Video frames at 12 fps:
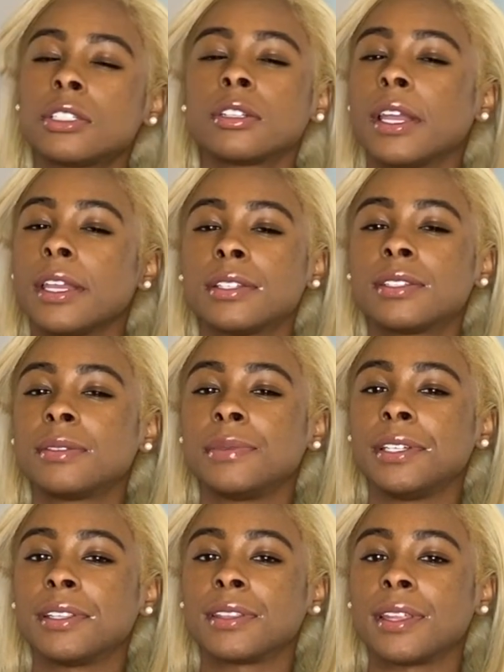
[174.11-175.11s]
strange to
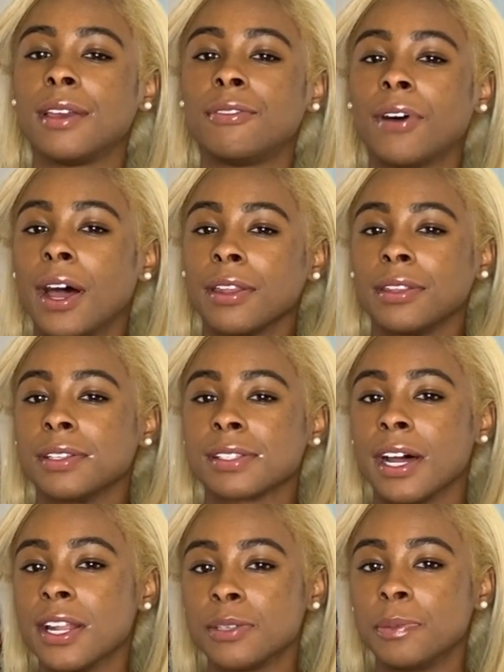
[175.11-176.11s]
me that they finally
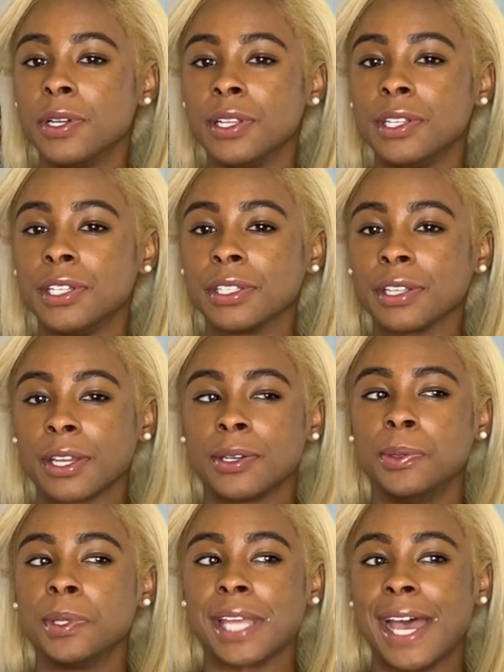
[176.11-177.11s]
decided to put it in. Like,
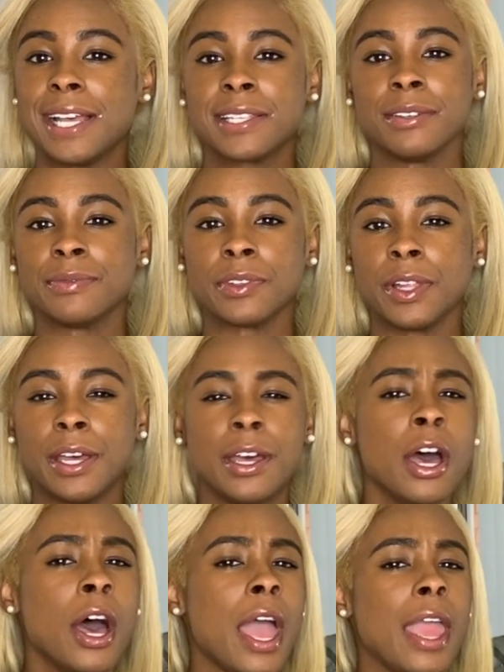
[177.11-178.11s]
who was asking for that?
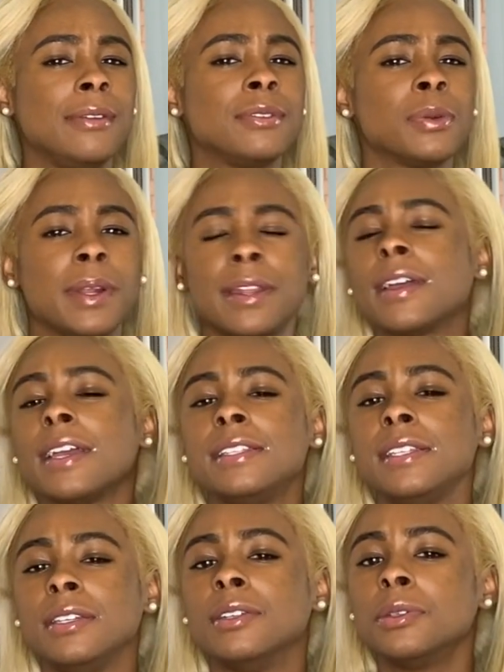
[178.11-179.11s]
In
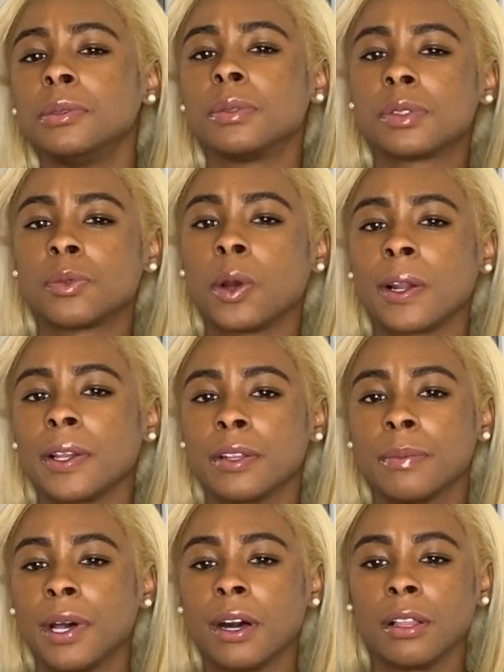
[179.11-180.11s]
2019, who was worried
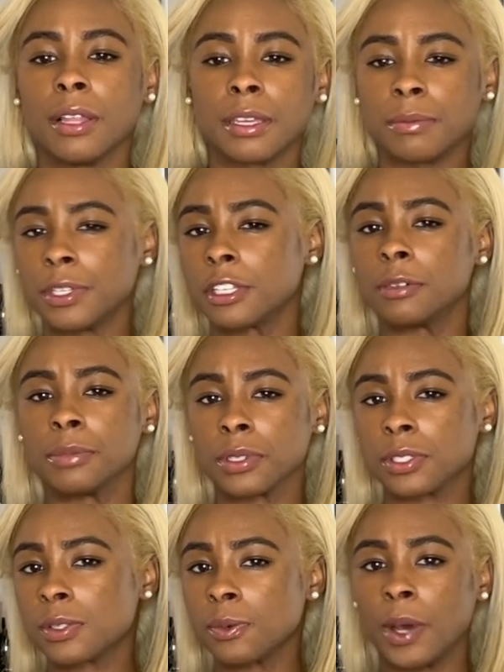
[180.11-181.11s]
about, like, being able
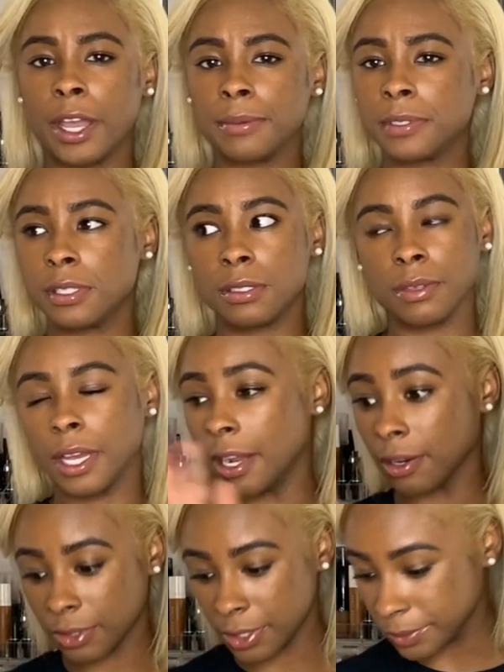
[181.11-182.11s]
to swipe? I
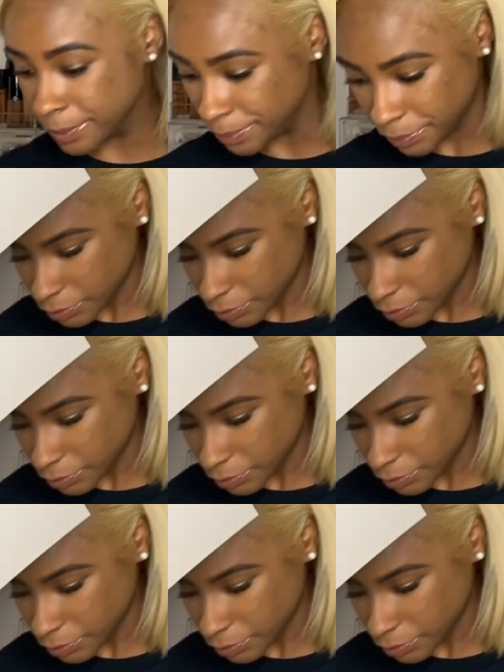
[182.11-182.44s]
don't know. Okay,